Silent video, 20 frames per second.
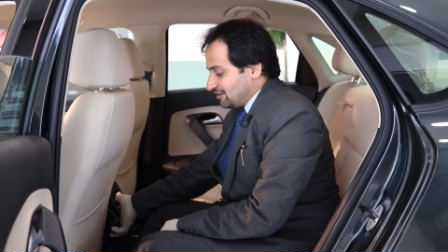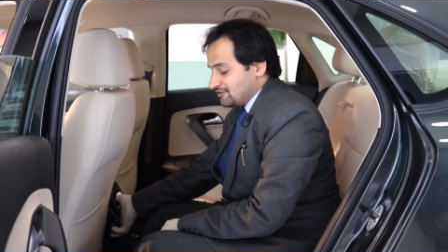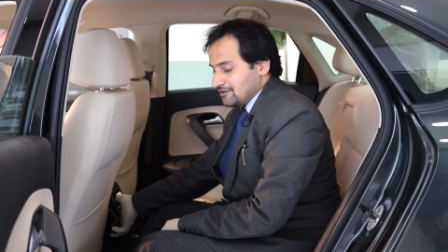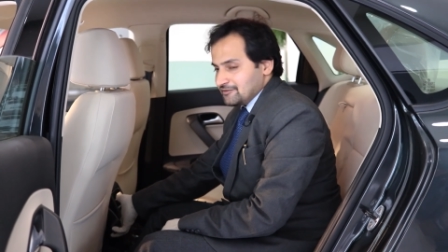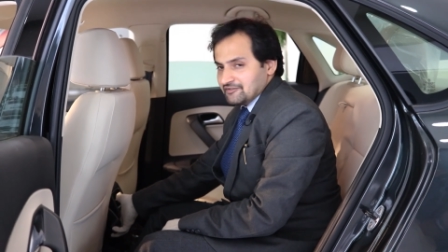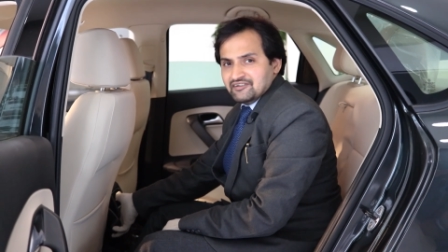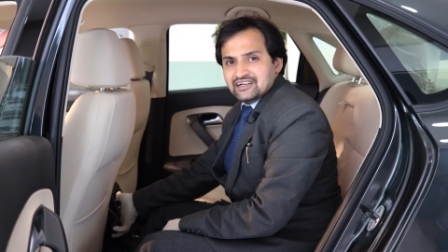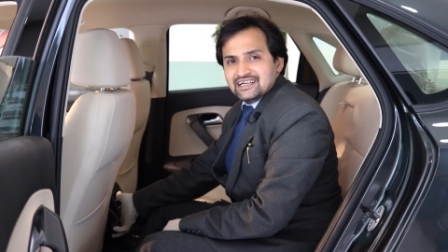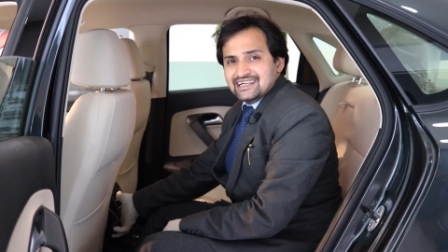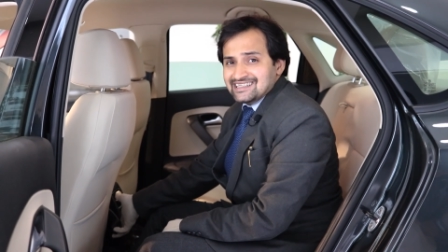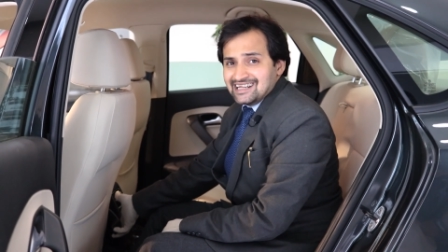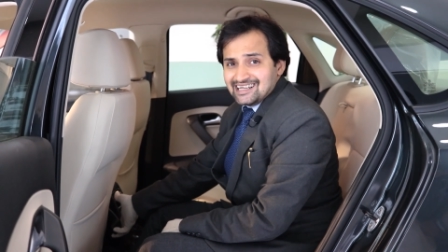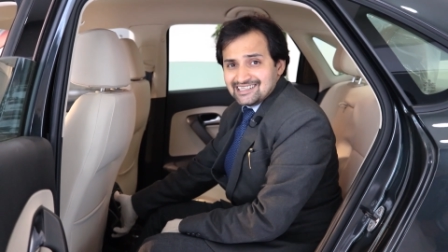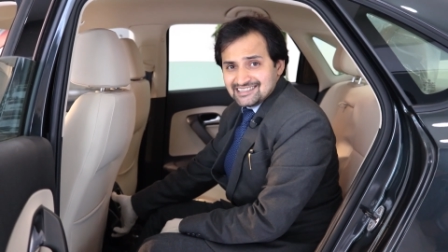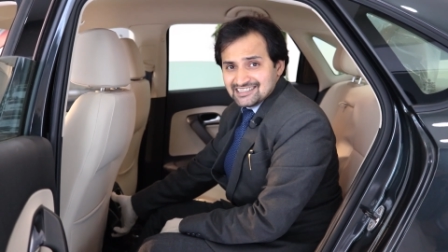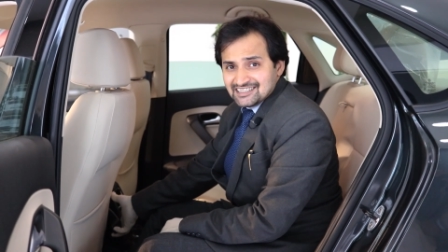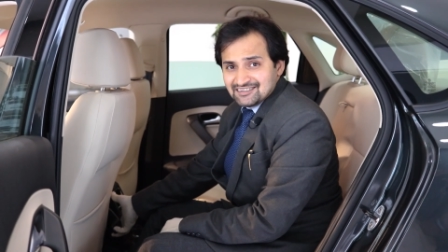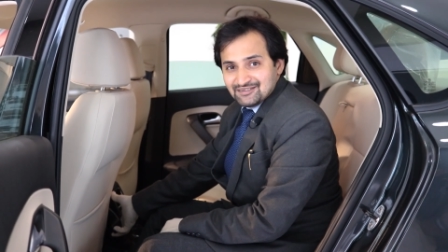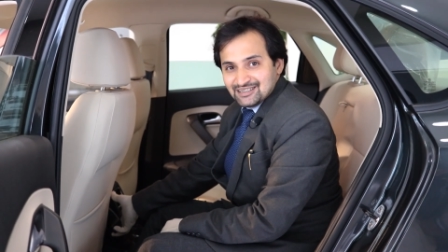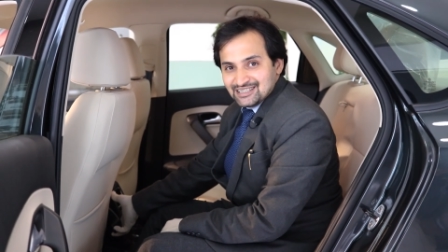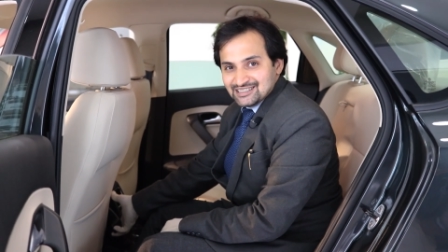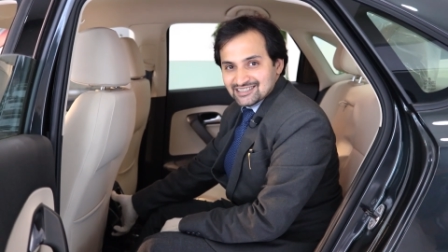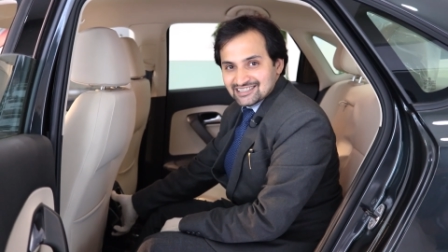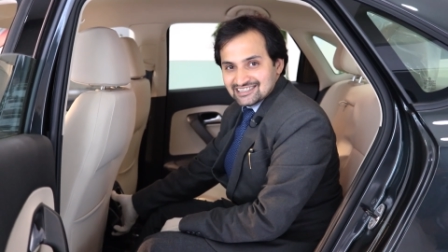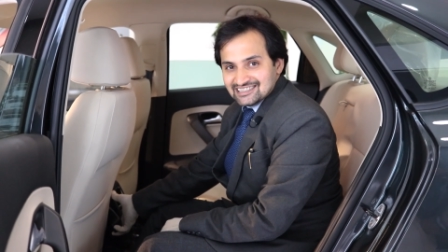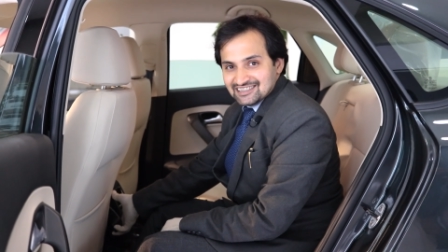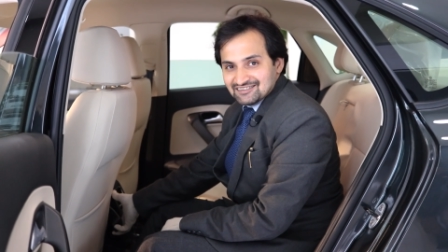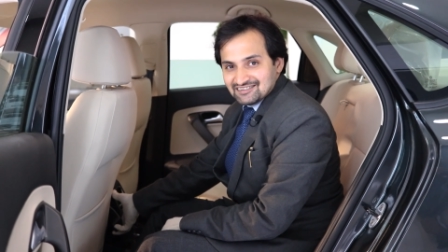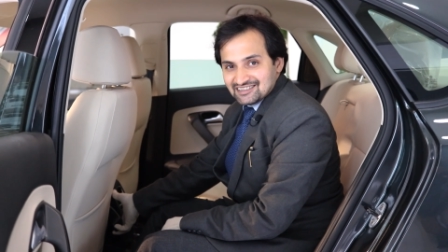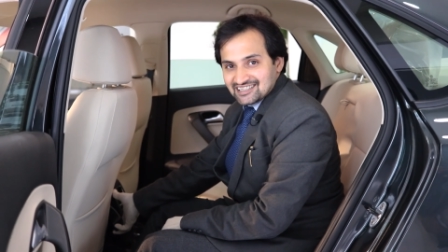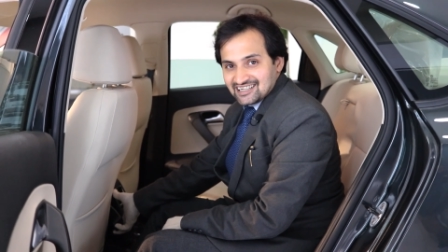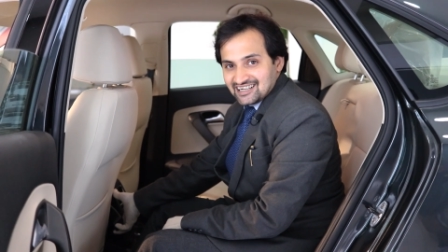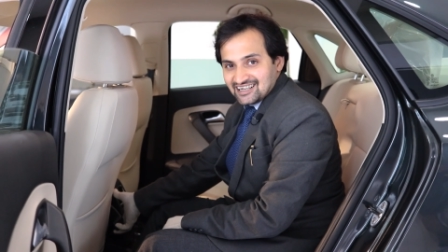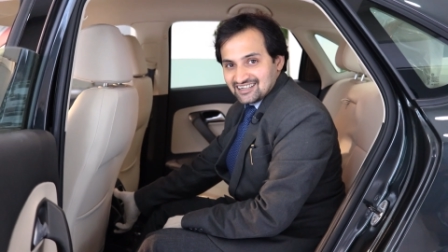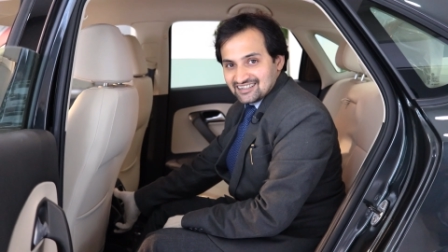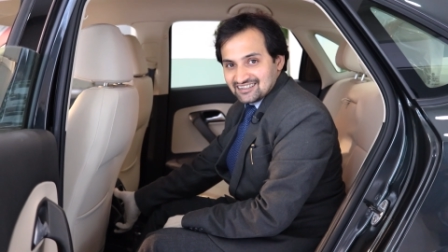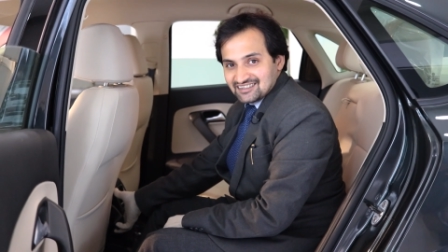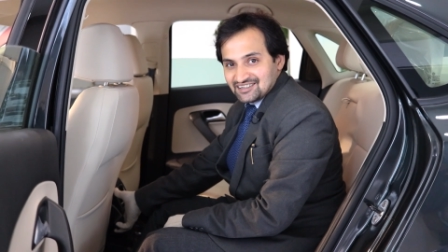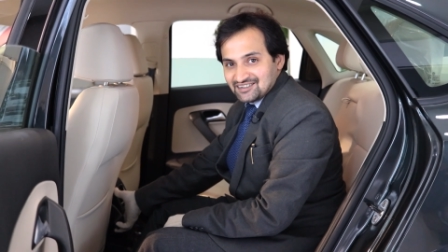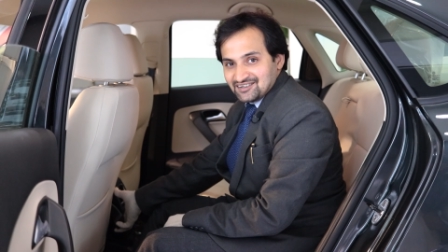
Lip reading: we have a fantastic feature in our car